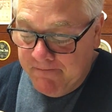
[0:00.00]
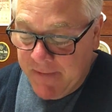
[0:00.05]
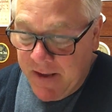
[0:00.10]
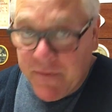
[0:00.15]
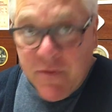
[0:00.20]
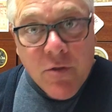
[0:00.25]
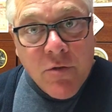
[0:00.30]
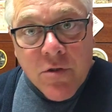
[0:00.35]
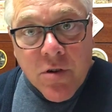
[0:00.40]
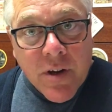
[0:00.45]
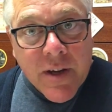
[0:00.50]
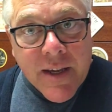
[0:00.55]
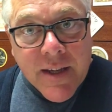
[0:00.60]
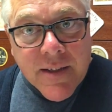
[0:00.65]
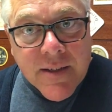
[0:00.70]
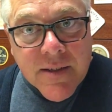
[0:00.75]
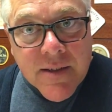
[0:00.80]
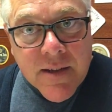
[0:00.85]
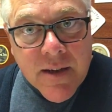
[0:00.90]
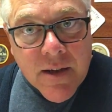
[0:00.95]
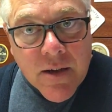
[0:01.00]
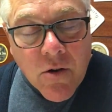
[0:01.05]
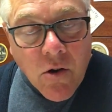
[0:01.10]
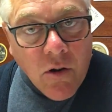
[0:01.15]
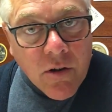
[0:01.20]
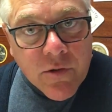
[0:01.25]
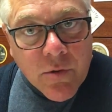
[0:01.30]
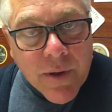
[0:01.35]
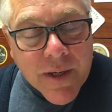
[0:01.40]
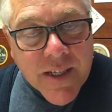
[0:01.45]
if you took his
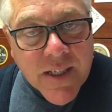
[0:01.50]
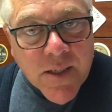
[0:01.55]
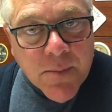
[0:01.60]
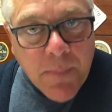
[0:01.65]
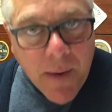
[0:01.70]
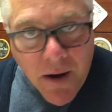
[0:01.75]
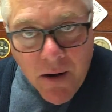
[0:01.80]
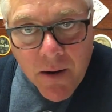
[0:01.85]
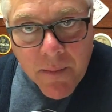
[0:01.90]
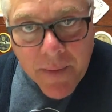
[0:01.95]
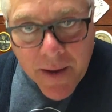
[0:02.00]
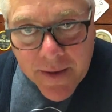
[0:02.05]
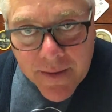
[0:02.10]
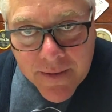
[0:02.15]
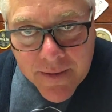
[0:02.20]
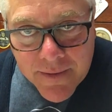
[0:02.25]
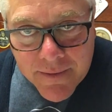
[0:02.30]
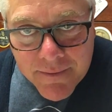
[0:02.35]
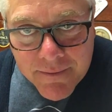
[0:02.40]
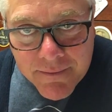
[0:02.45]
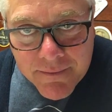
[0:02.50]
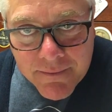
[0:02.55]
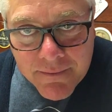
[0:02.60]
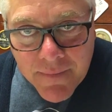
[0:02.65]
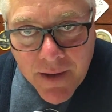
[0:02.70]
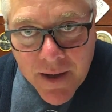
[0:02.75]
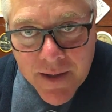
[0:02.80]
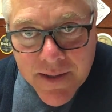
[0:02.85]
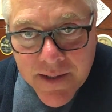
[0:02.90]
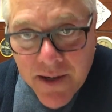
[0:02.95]
call to experiment
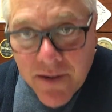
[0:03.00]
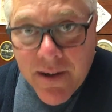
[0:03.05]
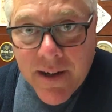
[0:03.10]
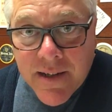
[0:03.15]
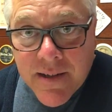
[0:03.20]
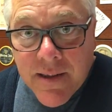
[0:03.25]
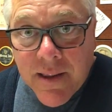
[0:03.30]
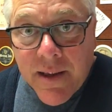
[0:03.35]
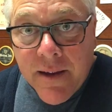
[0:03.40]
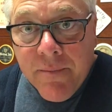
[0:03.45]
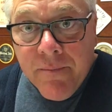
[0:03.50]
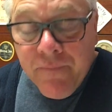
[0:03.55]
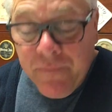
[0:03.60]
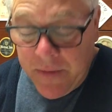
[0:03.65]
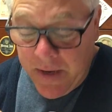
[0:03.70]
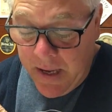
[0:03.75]
seriously,